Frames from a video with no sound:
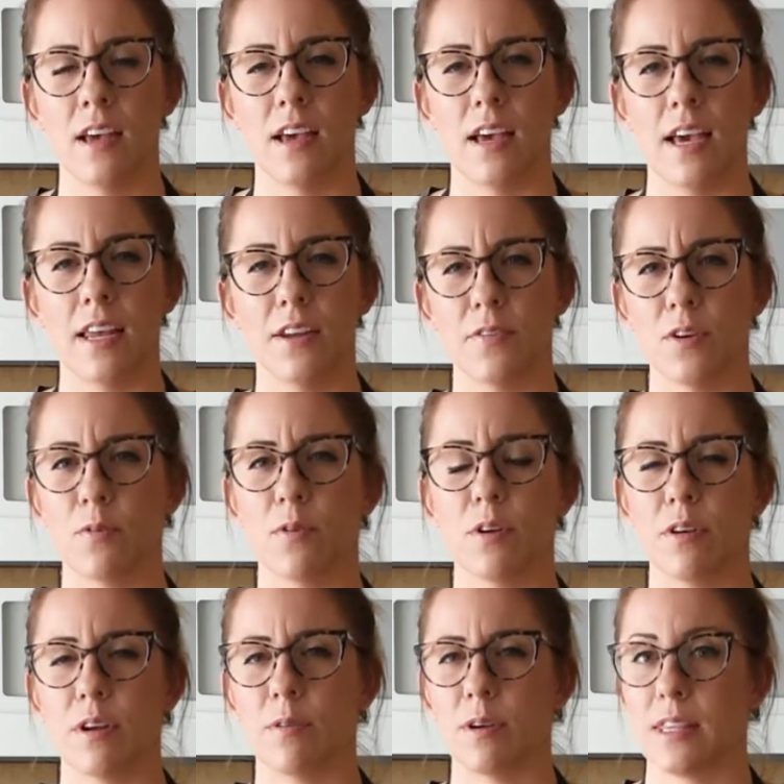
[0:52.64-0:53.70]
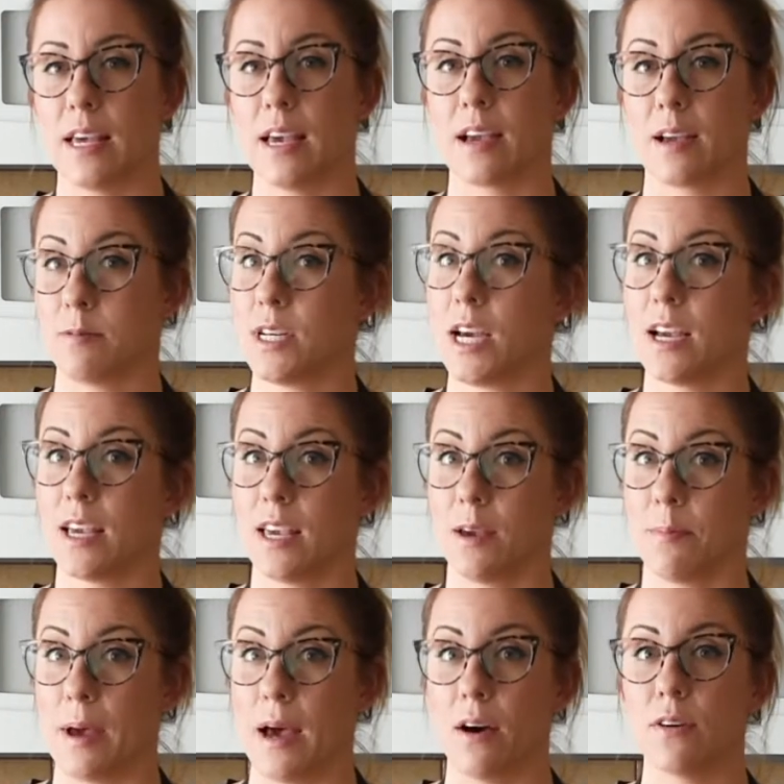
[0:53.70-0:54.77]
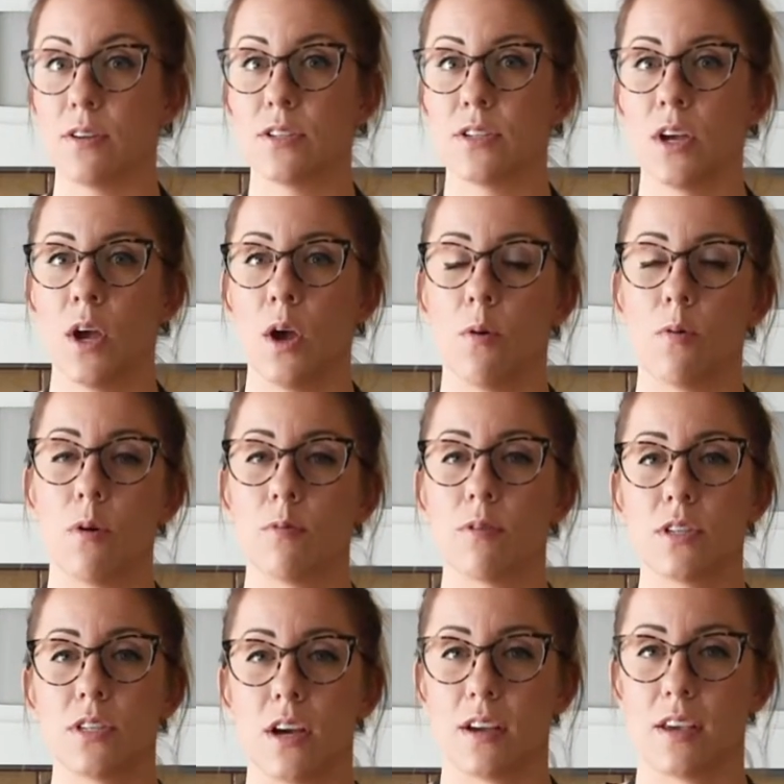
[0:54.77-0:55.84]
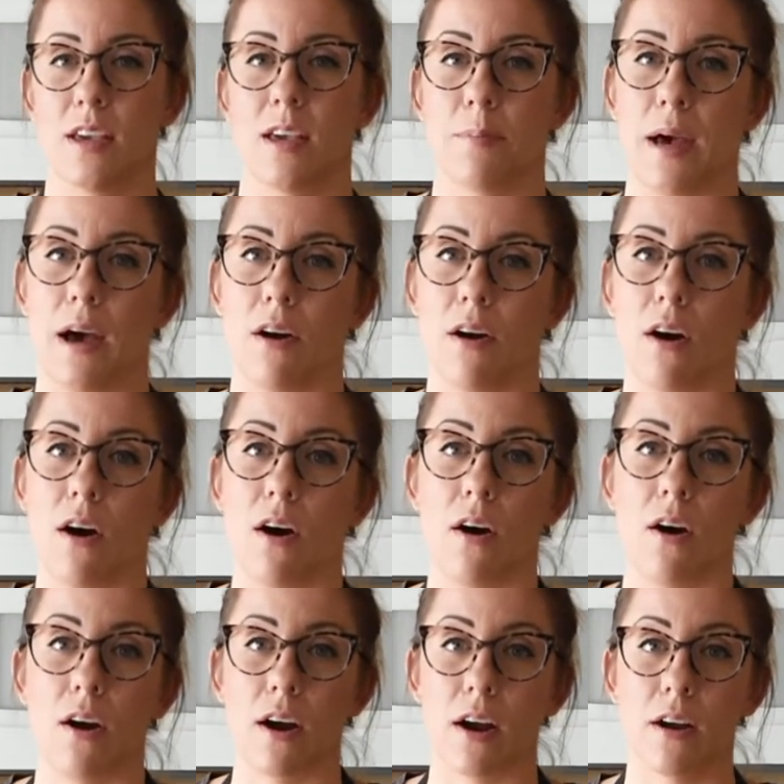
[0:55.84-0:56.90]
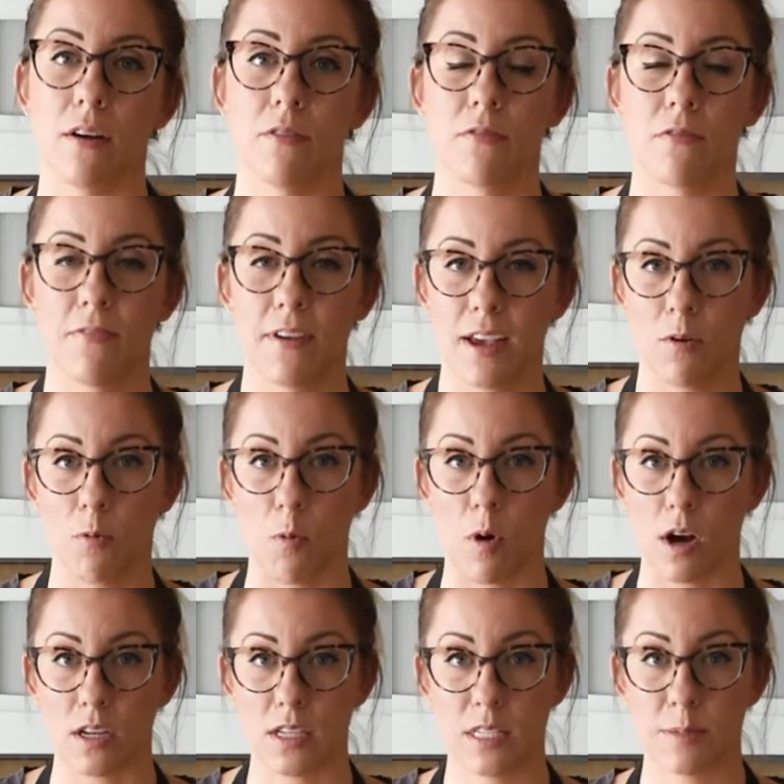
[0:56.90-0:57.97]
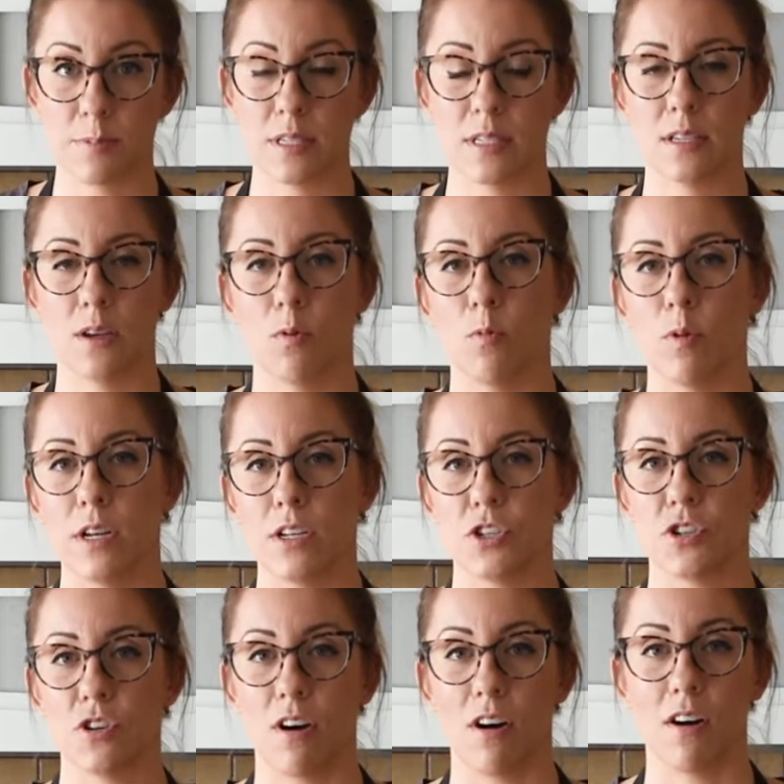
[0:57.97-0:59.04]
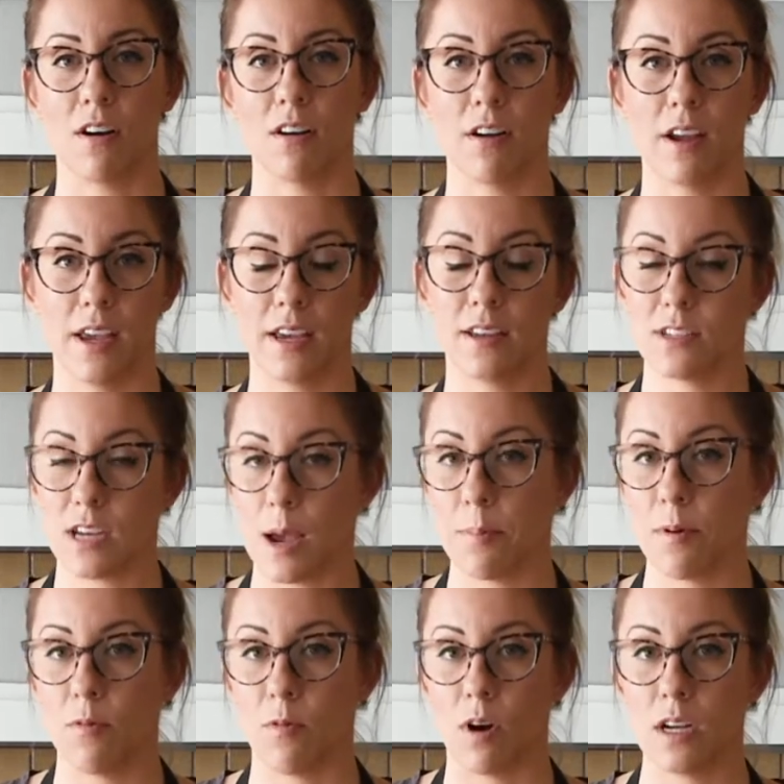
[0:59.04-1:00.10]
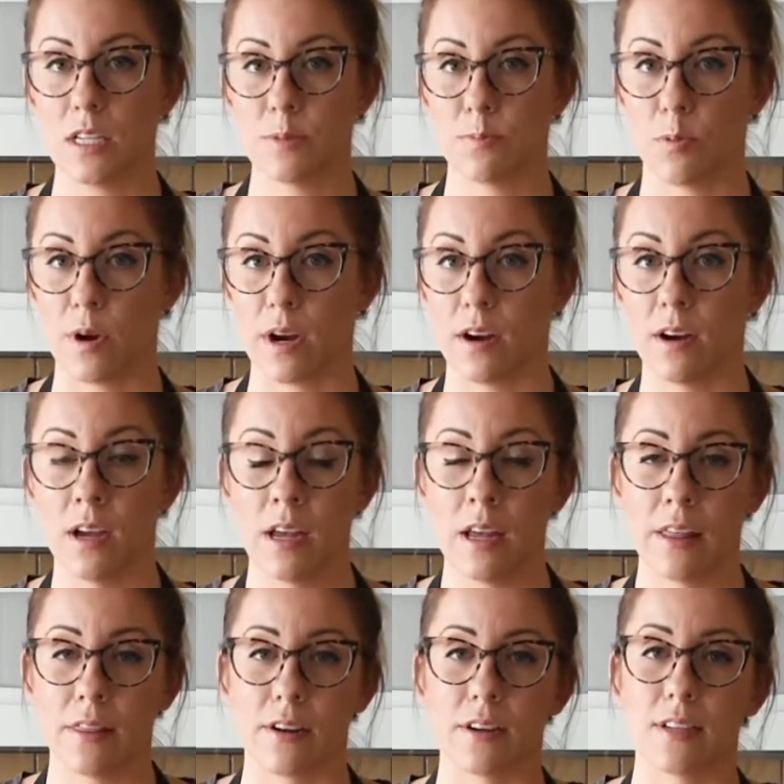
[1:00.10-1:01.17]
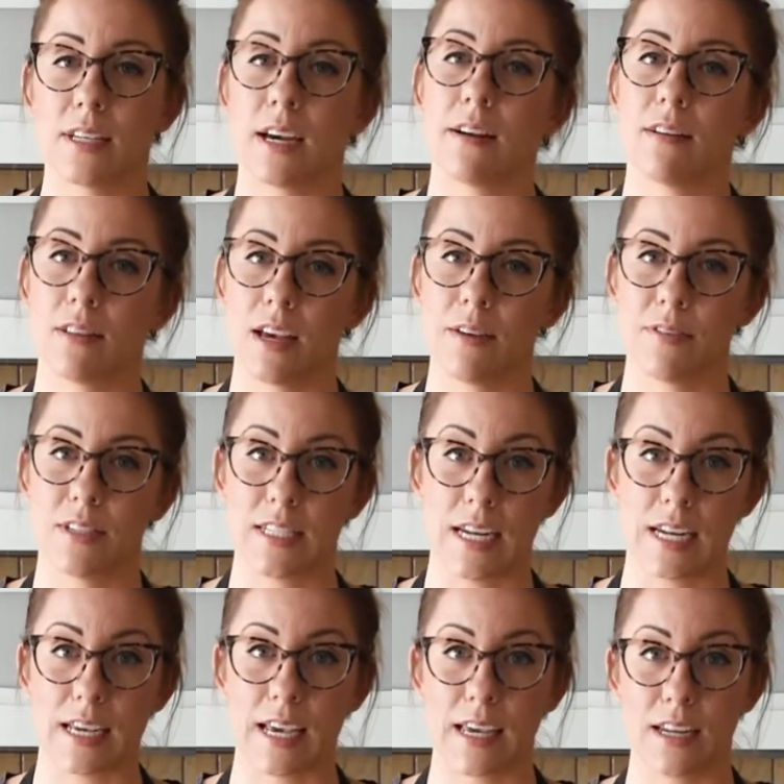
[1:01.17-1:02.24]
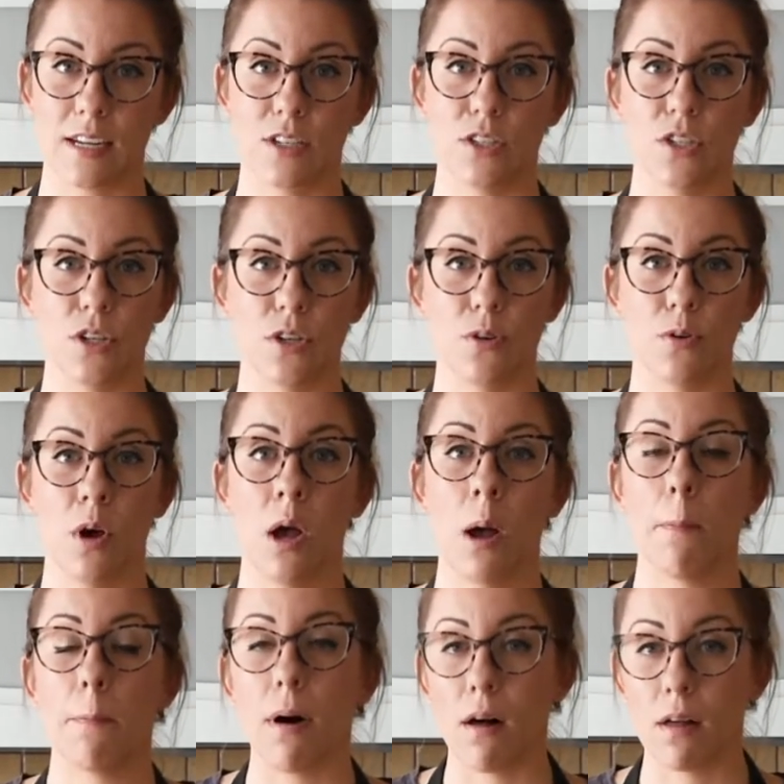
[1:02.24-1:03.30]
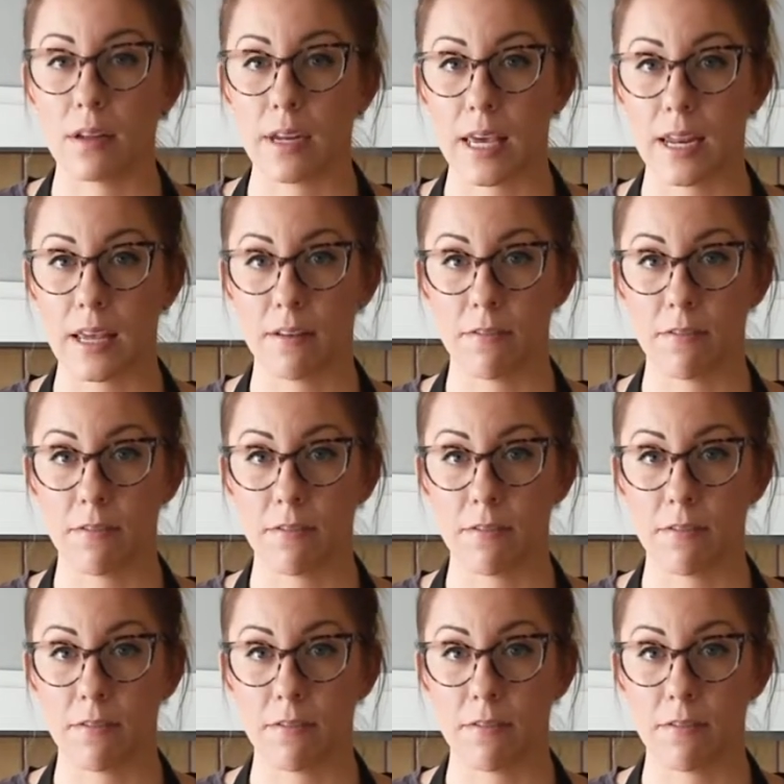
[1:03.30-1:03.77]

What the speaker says: And if you're wondering what the heck I'm talking about, what we're talking about are fig wasps, which are a type of wasp where their entire life is dedicated to pollinating